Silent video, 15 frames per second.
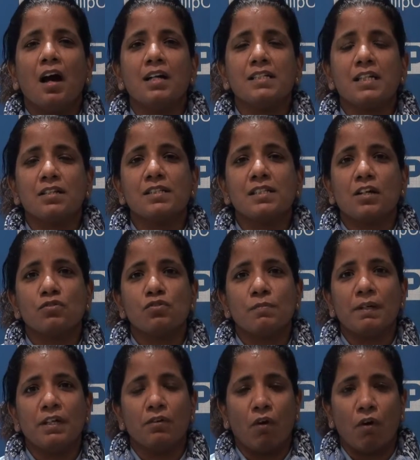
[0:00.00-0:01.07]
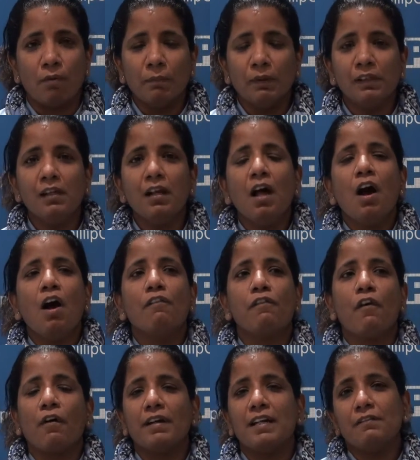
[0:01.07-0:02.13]
turns out to be normal,
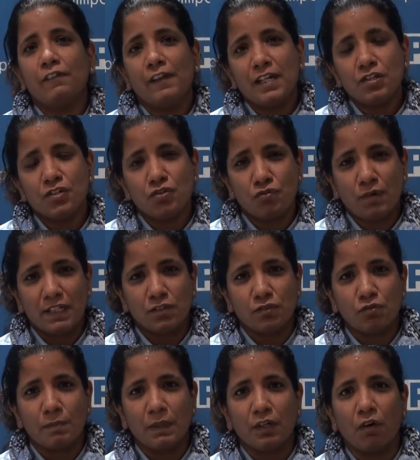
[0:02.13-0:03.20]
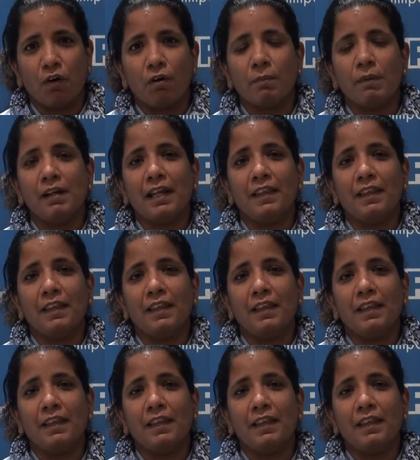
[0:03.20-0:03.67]
for inflation trends to be normal,